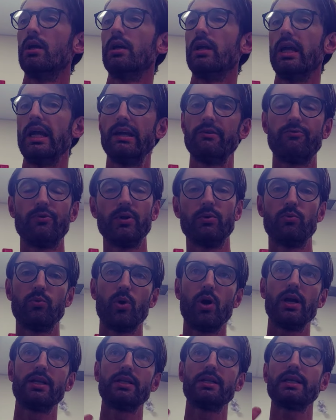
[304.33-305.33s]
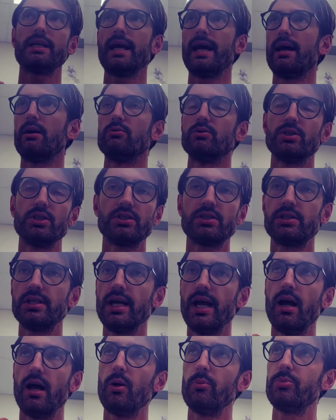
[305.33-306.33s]
If we wanted to count, just to
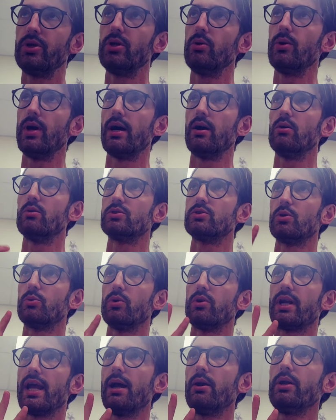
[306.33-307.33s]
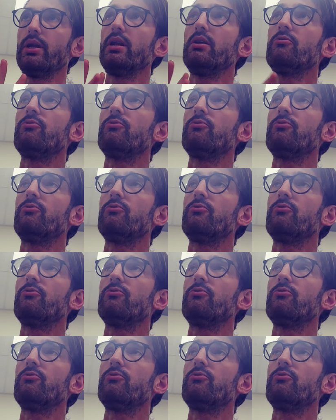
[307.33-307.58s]
help you out, so we're counting in